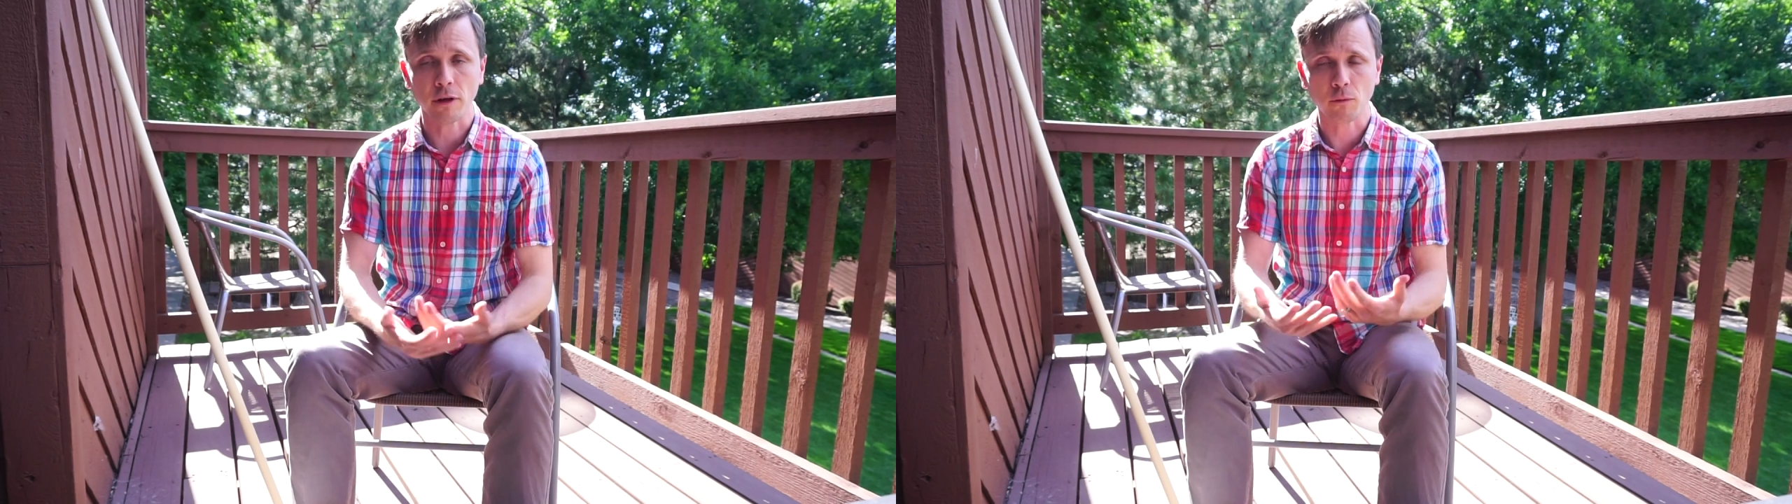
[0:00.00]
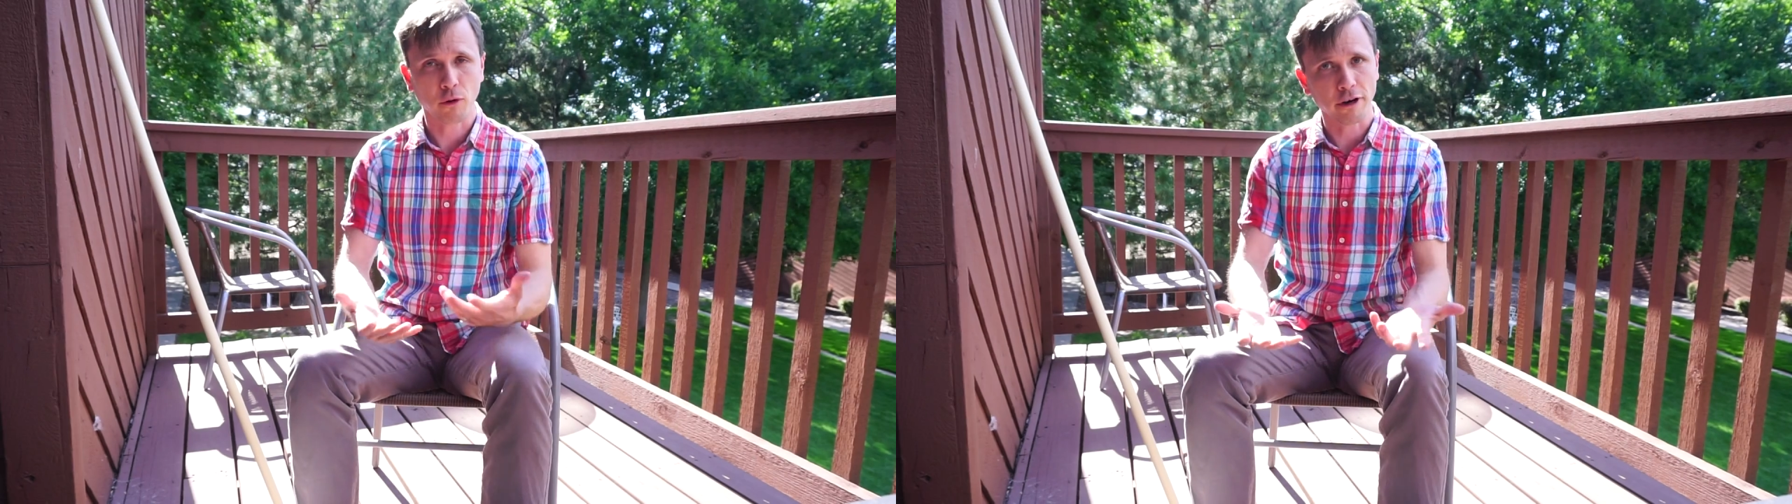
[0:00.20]

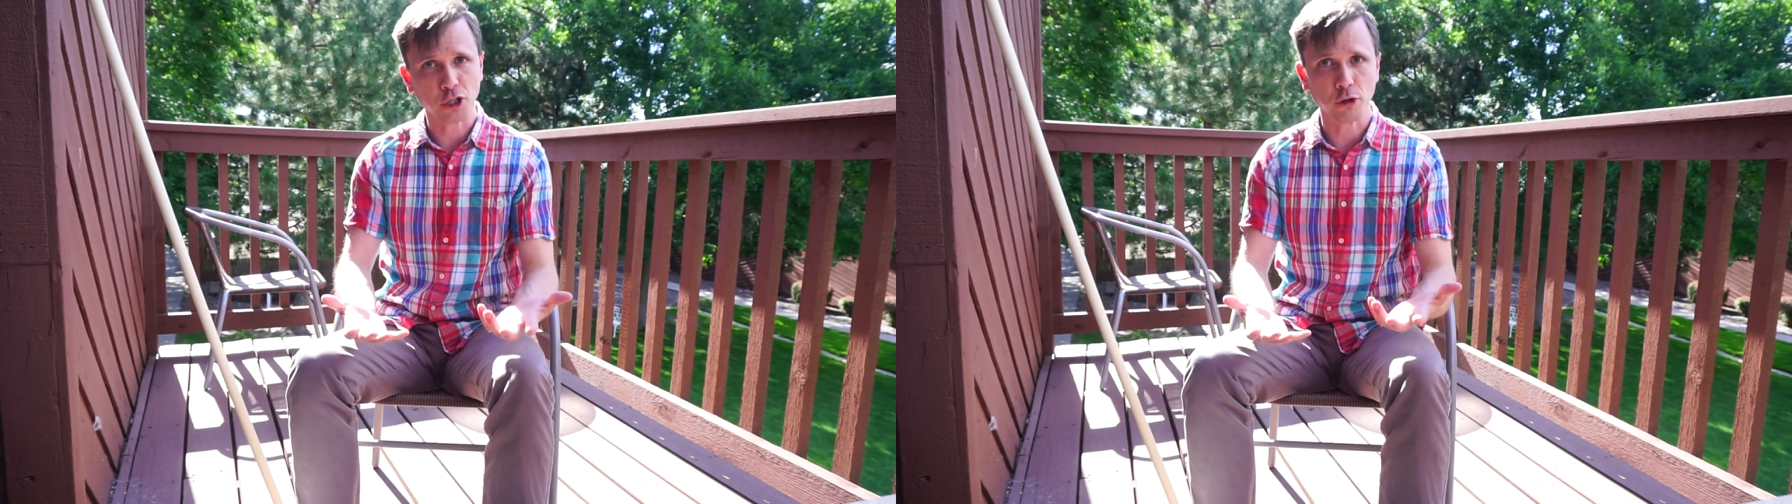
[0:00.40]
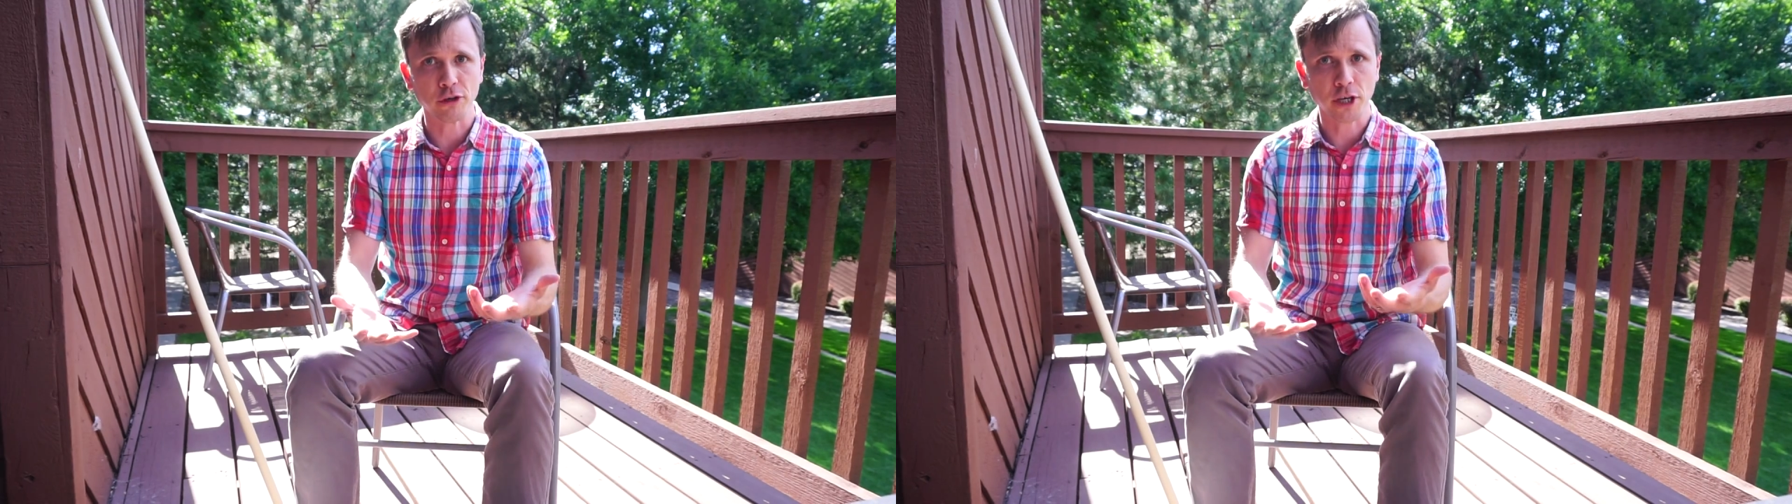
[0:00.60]
and we're going to
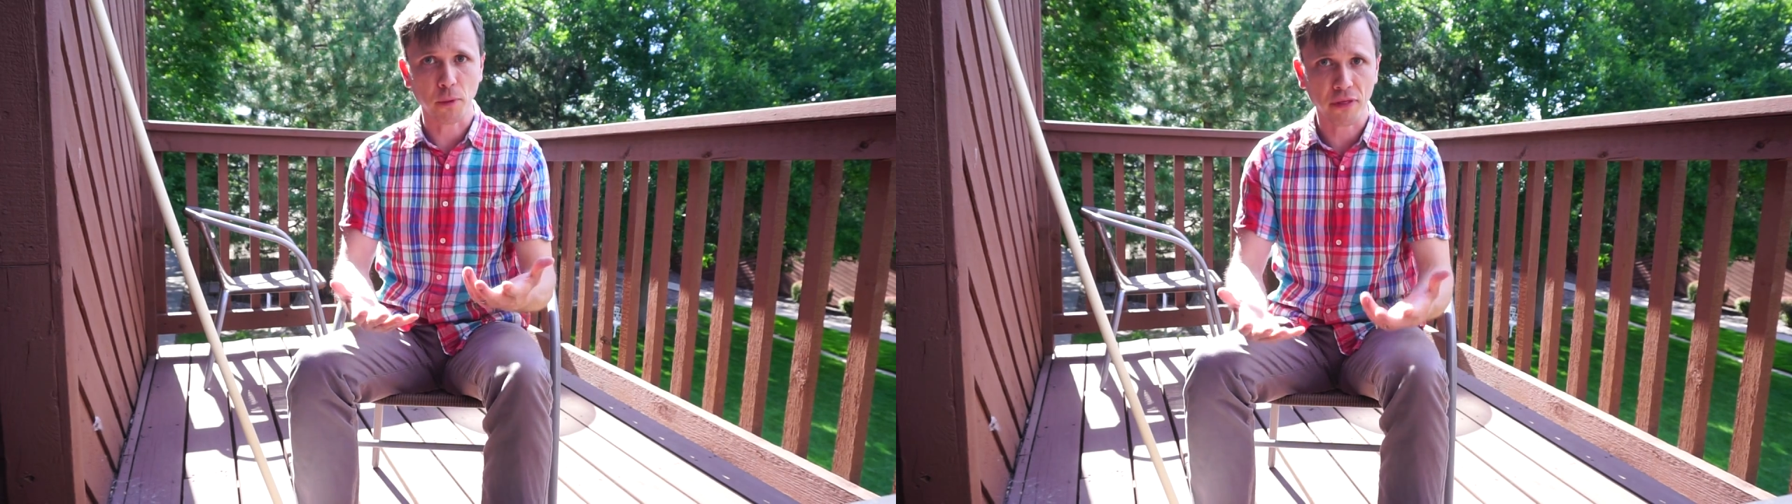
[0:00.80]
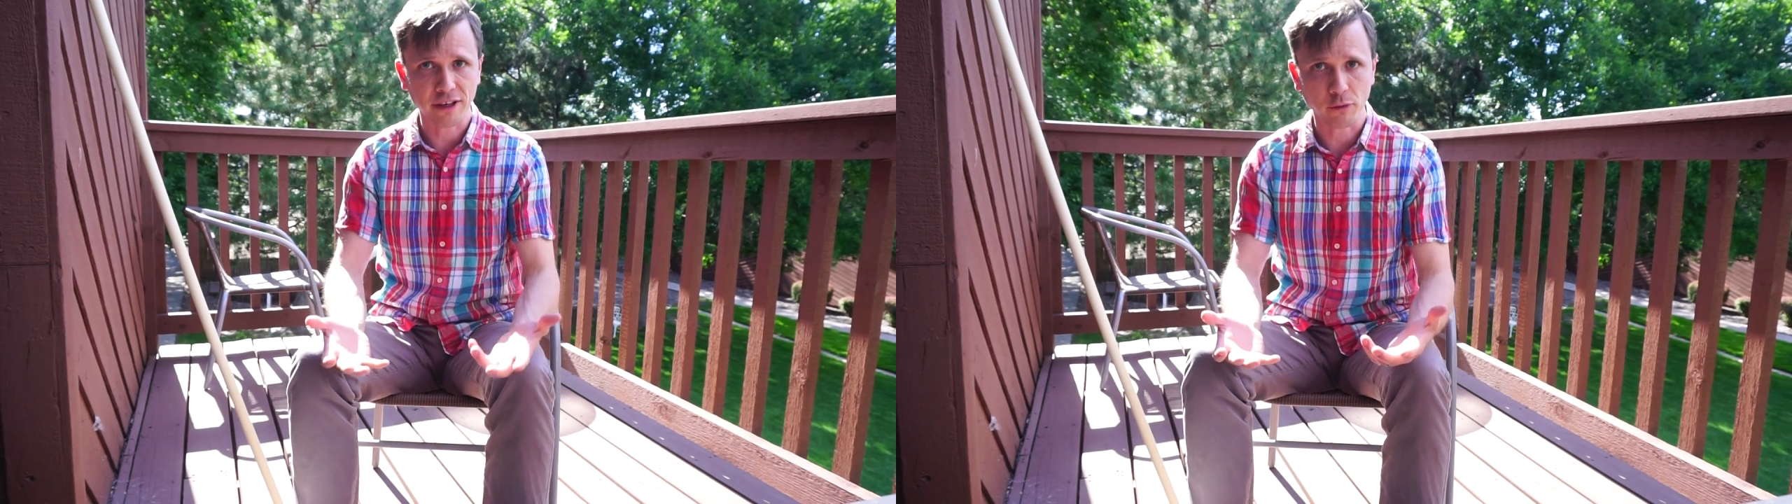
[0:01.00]
show you a
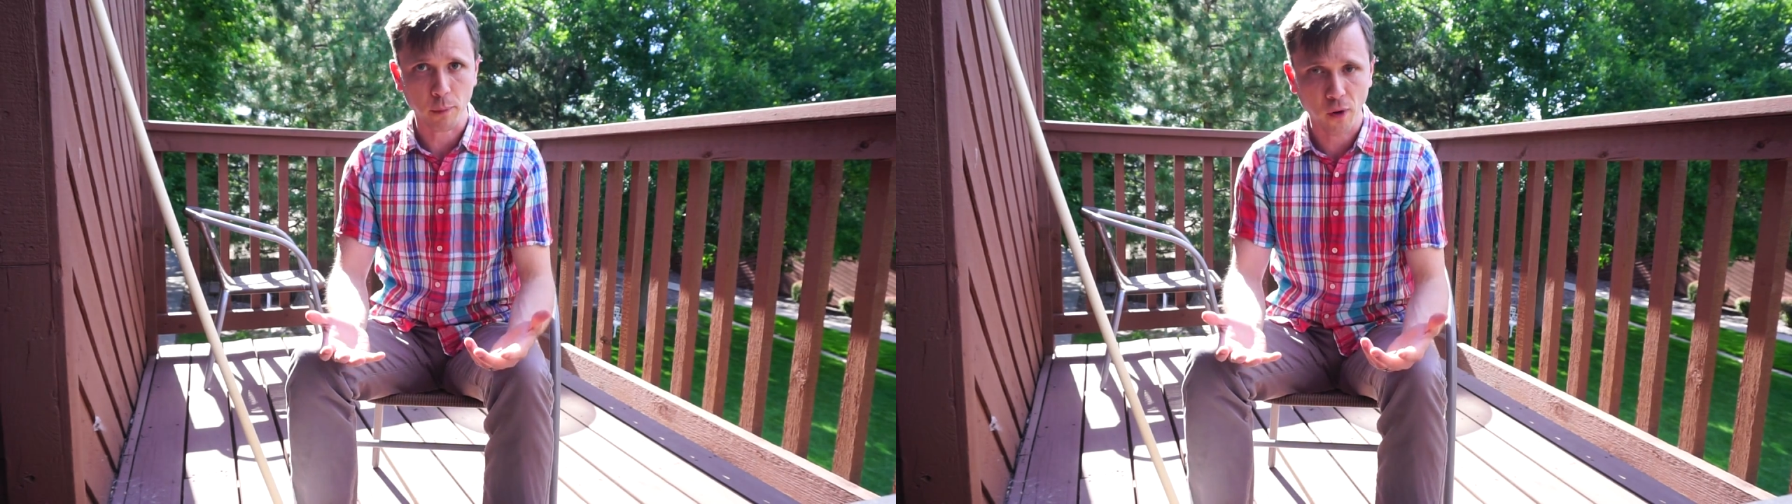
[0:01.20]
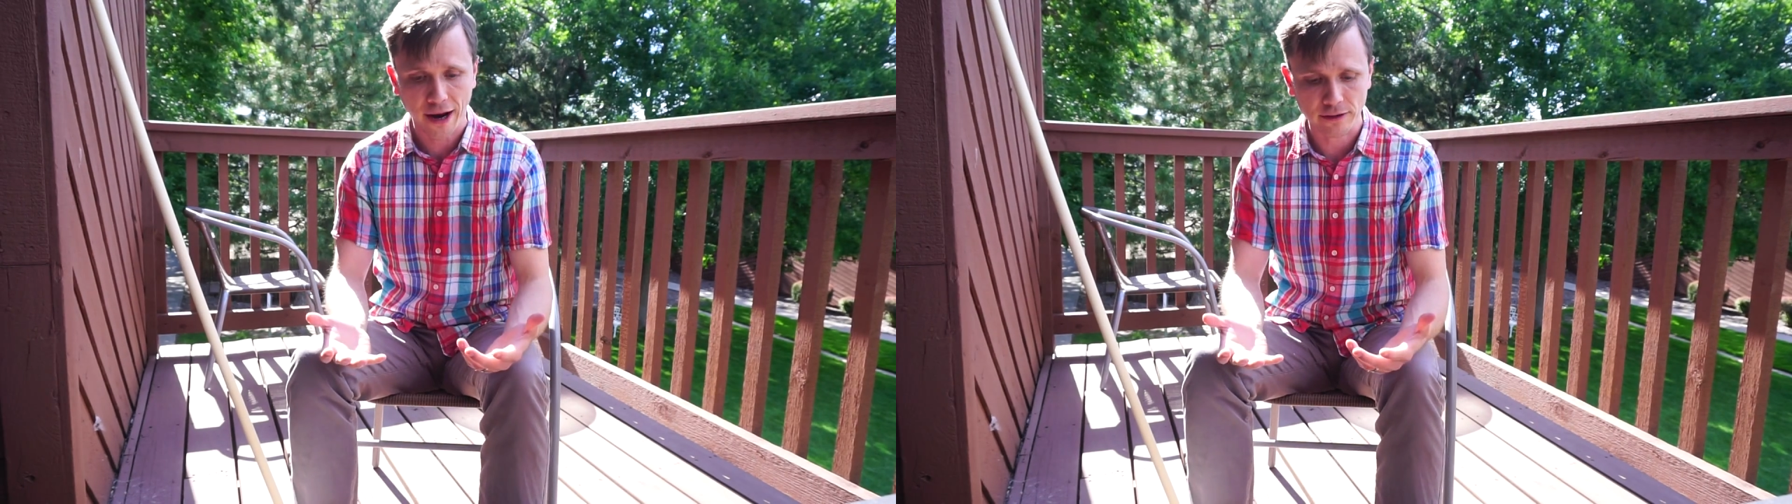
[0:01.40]
couple things we
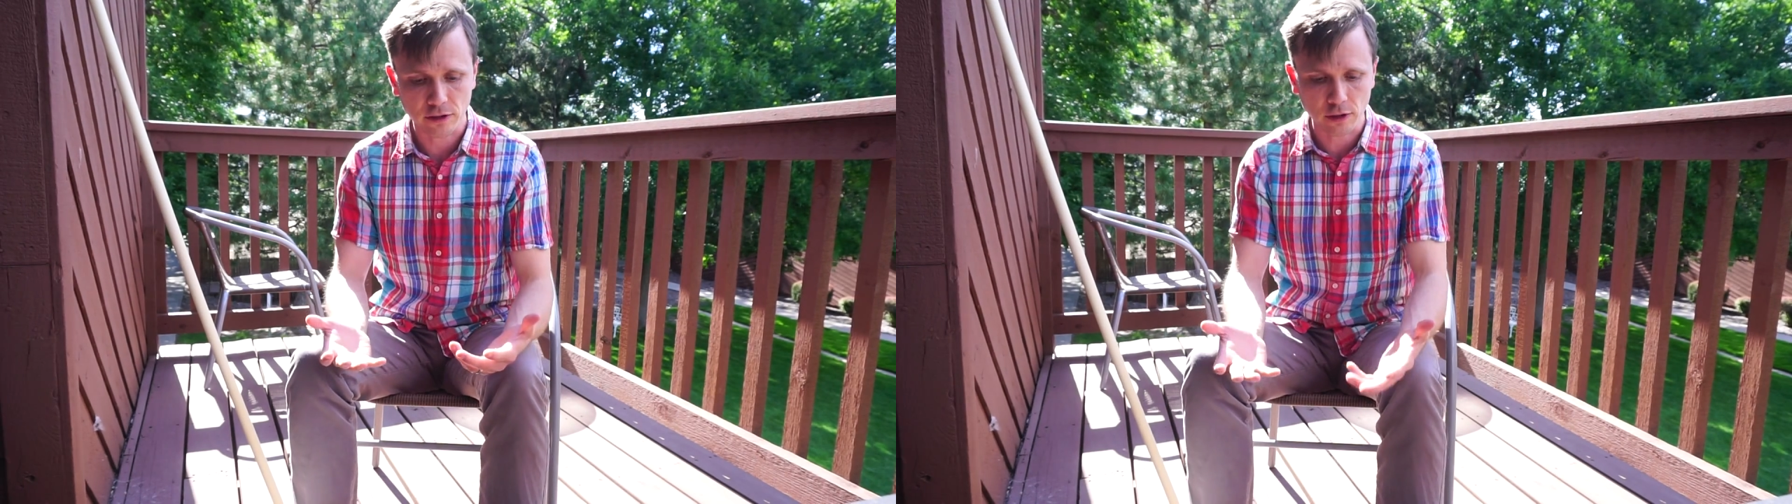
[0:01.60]
practice.